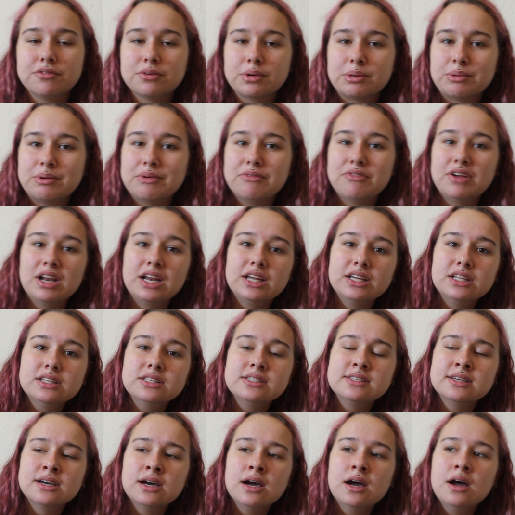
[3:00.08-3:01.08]
We Were
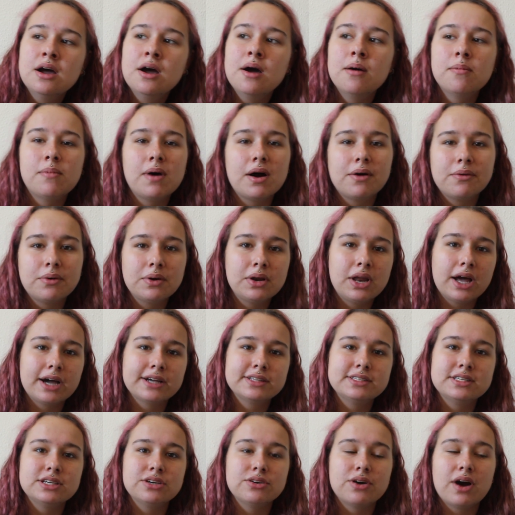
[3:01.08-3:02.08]
Villains. But I won't lie
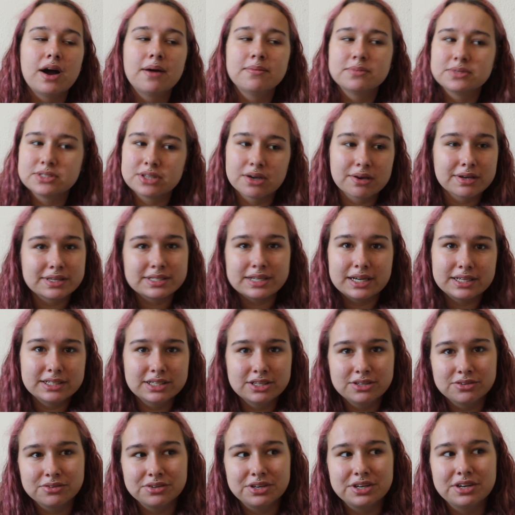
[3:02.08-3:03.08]
to you, I'm so excited
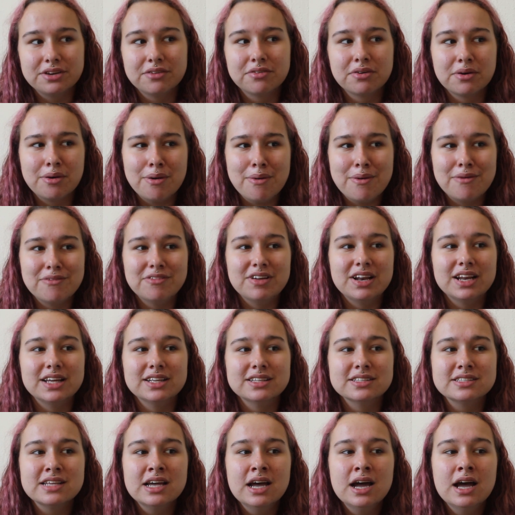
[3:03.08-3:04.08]
to read If We Were
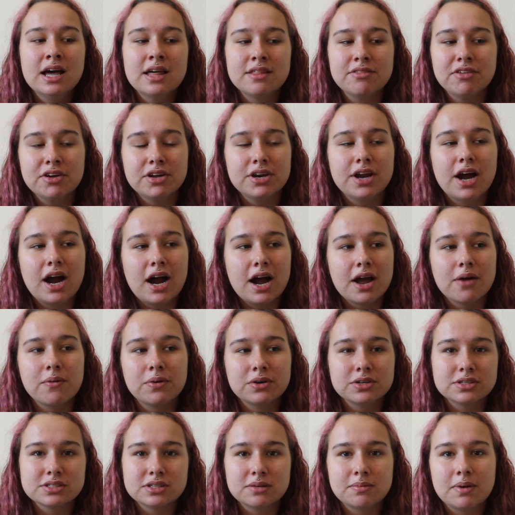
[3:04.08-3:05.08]
Villains that I
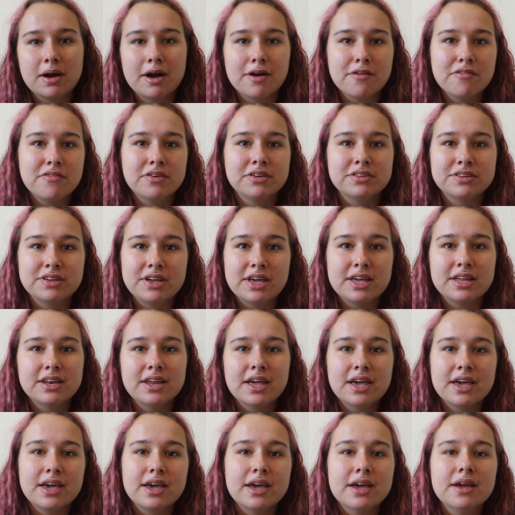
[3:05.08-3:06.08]
want to somehow fit it in
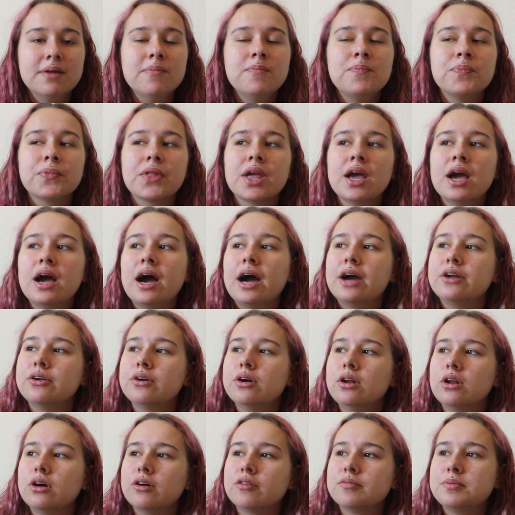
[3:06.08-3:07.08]
here. I
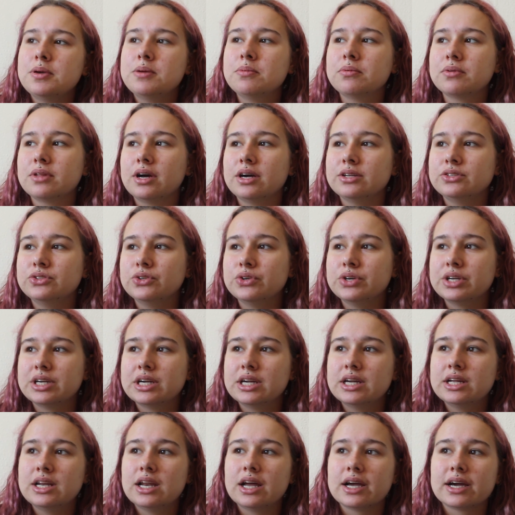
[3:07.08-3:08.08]
know a lot of people that are doing
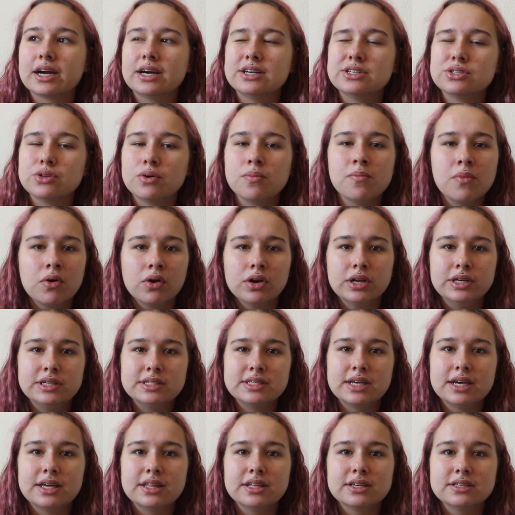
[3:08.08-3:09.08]
it, like I saw Molly
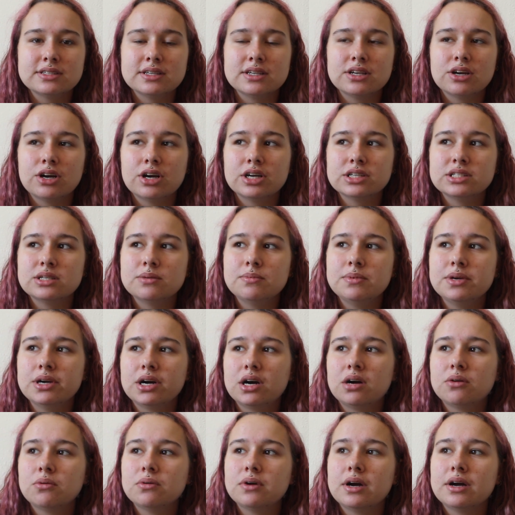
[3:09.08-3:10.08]
say this in her
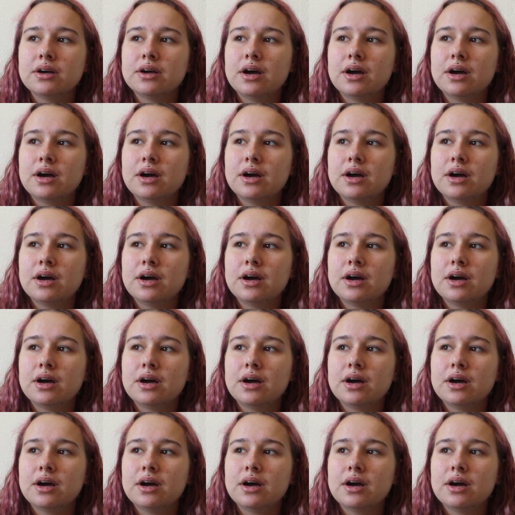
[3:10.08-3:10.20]
TBR.